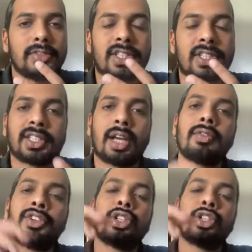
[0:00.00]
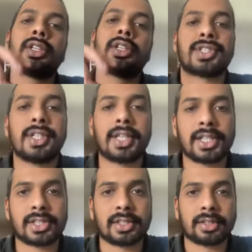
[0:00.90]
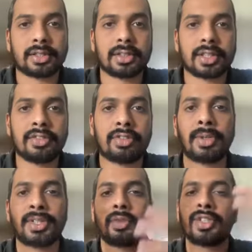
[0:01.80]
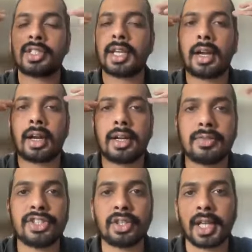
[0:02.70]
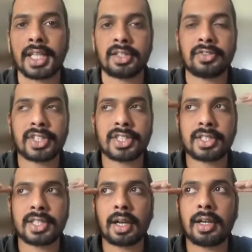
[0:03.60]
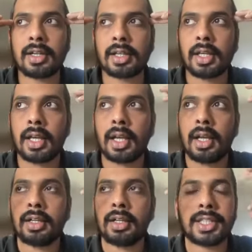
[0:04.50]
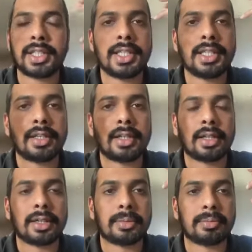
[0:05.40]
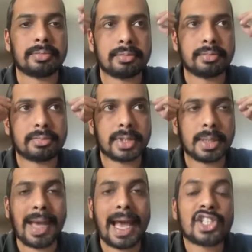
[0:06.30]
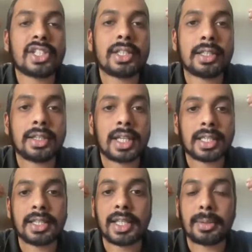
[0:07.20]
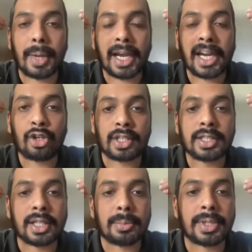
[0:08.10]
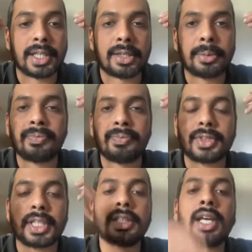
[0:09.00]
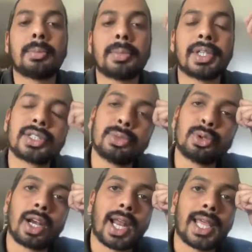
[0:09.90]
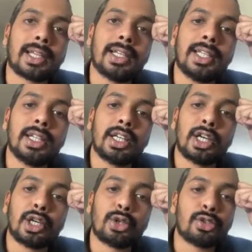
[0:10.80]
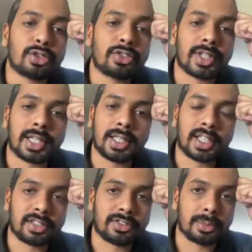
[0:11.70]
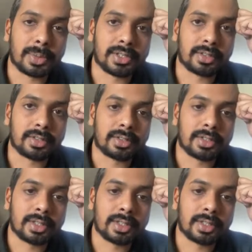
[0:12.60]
doesn't have a visual representation, information which they can't visualize, which they can't really imagine in their mind or in their brain, then they're much more likely to forget that information,